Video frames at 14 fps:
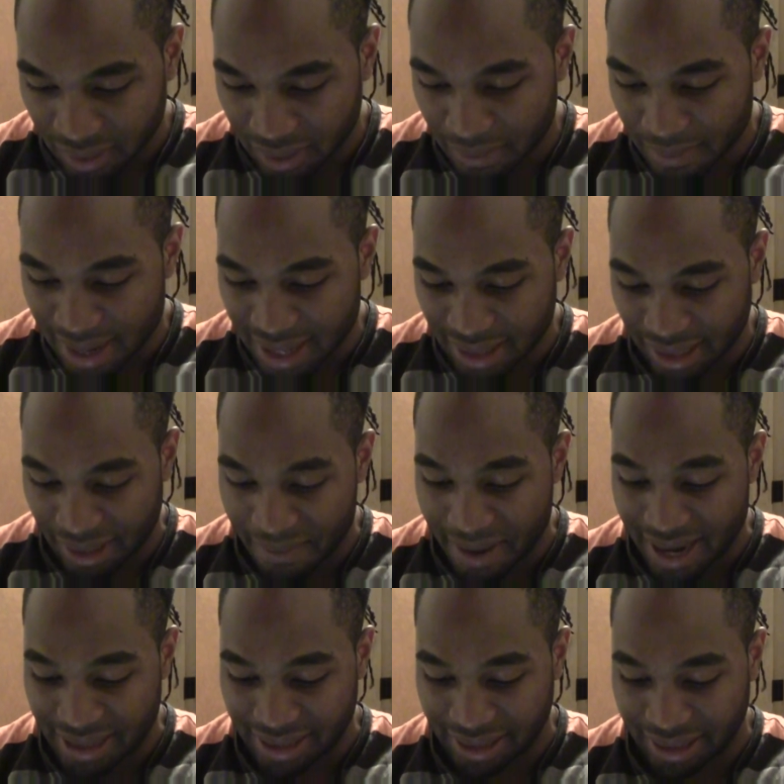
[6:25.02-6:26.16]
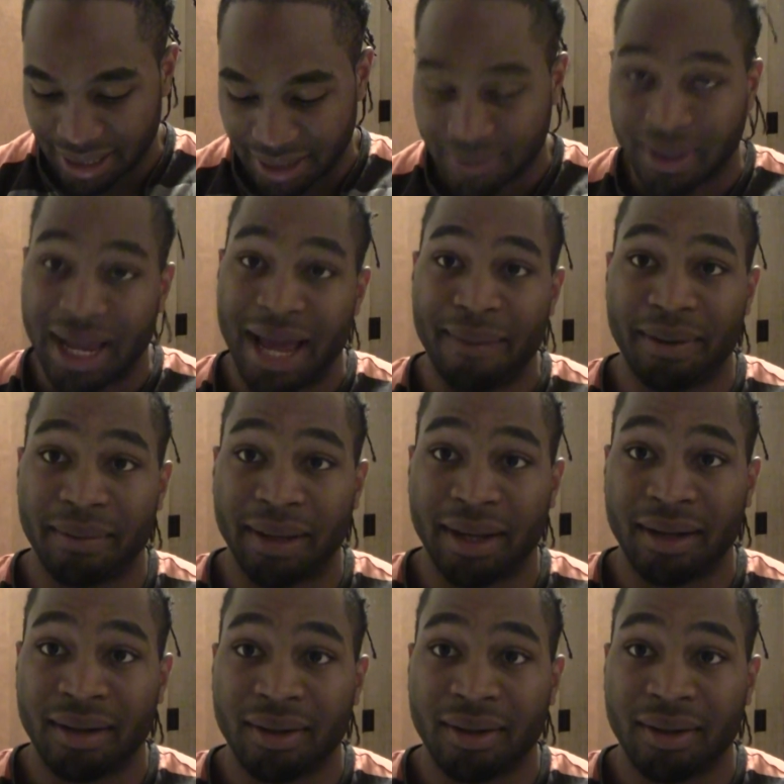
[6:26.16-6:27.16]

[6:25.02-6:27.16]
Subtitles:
amazing things will happen, man.